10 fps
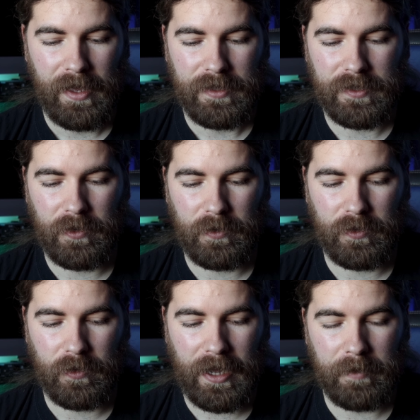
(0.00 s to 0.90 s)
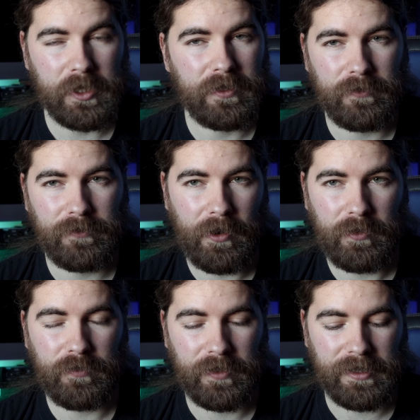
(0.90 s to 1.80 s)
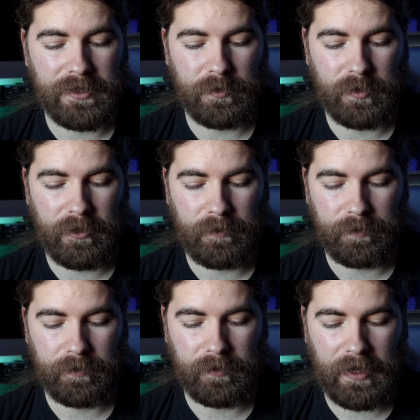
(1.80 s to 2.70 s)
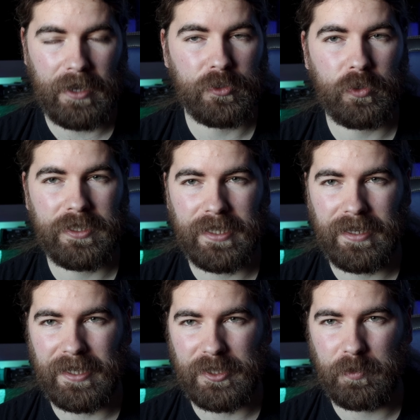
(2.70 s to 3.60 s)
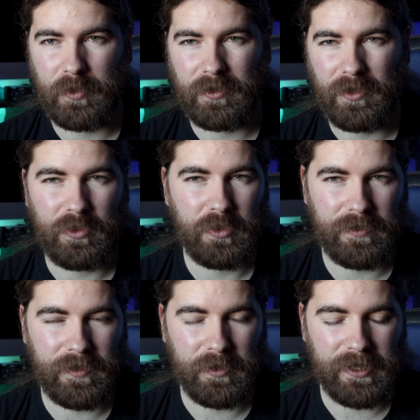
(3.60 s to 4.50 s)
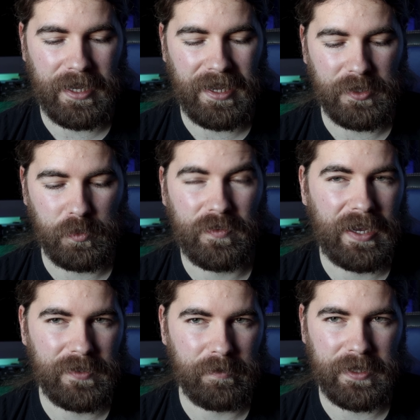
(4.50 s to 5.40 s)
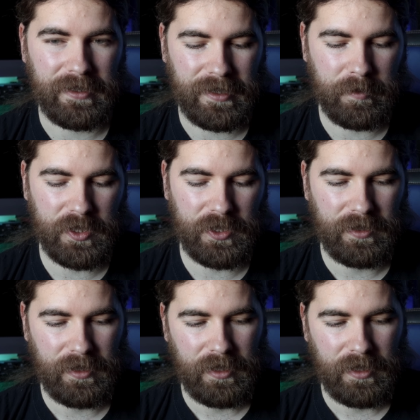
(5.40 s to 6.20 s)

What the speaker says: So your absolute final thing is, well, how do I export all of those layers without it being an image?